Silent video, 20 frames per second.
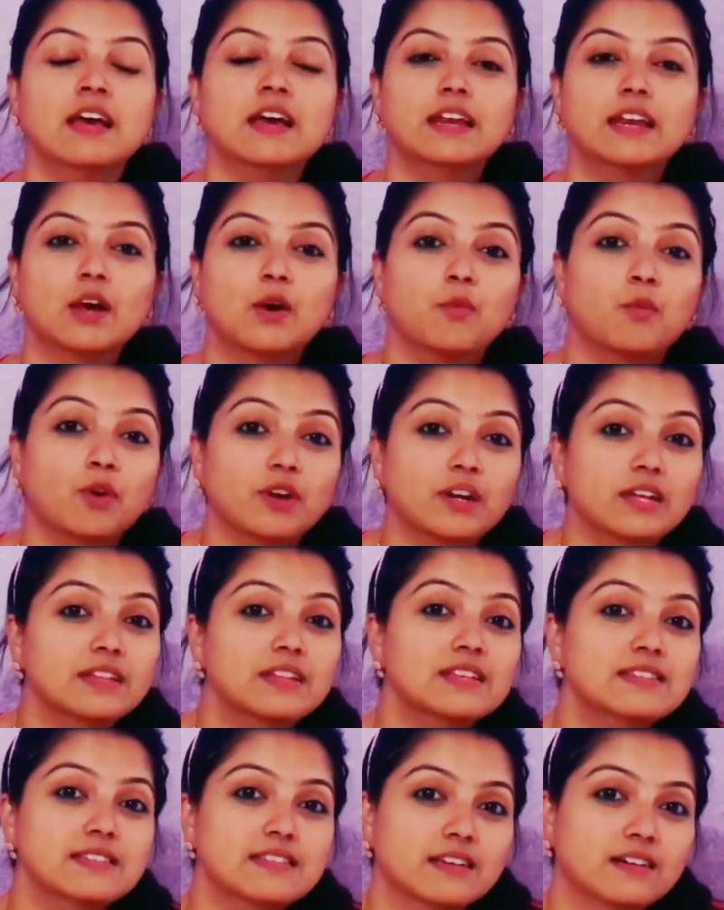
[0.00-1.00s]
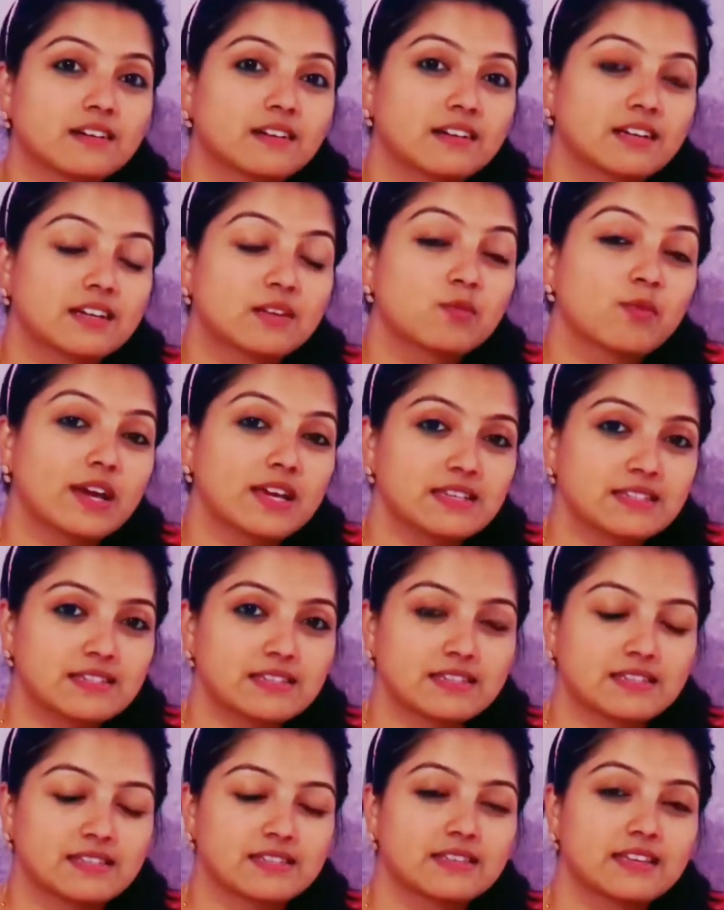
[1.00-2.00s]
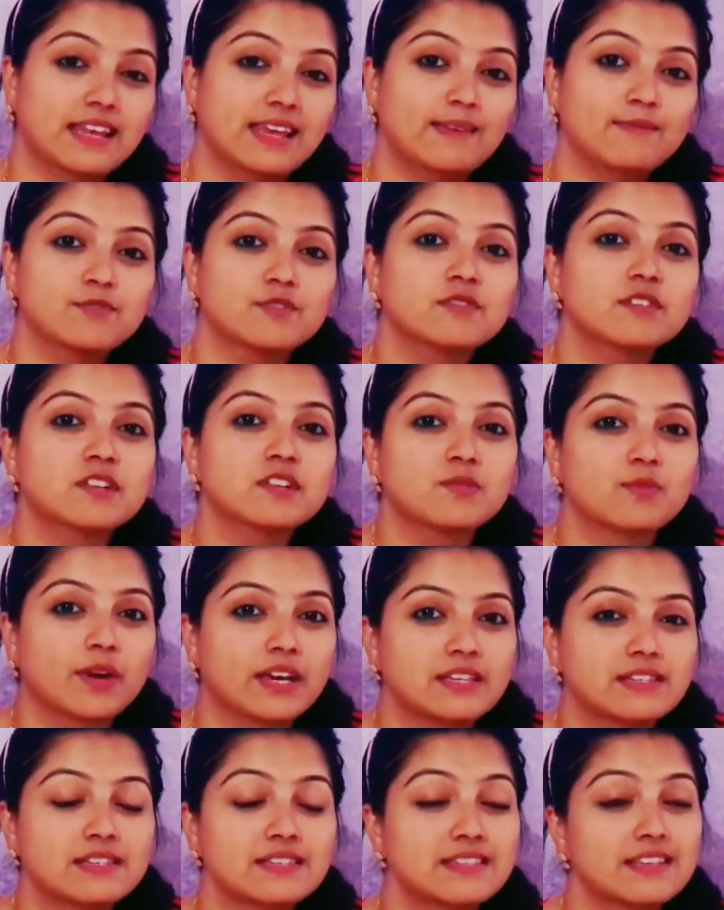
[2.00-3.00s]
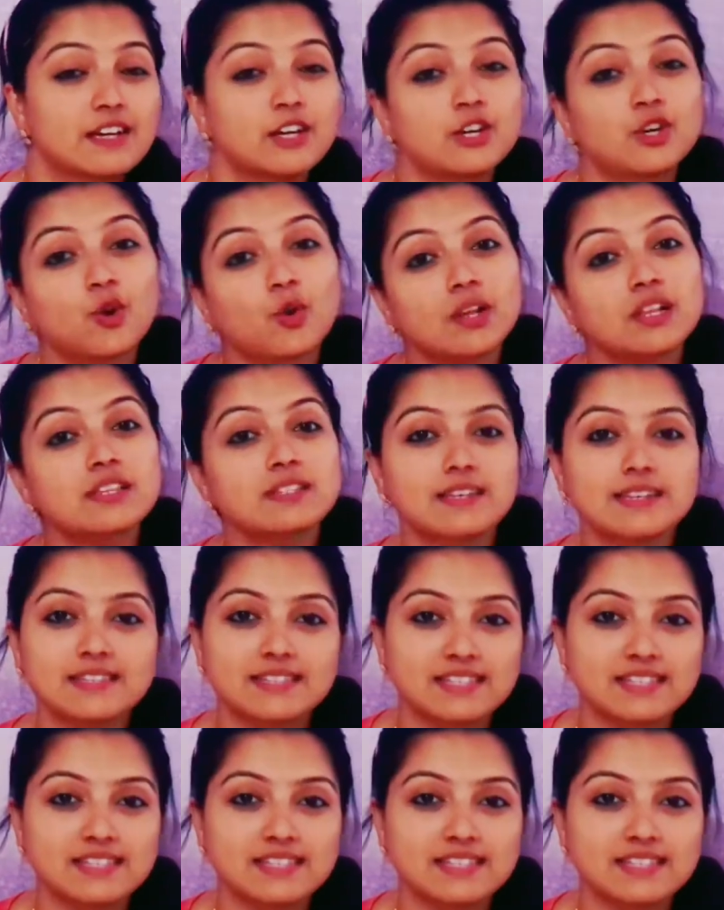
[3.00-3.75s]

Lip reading: Now what are these devices? The names of the devices, there are total 6